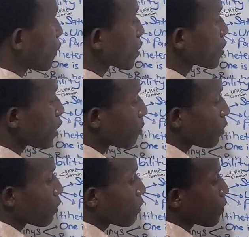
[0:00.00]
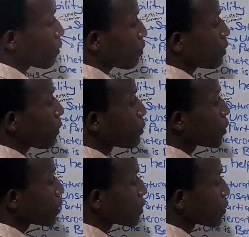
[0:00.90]
For example, the
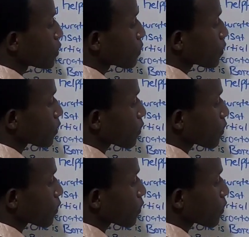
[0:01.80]
purines,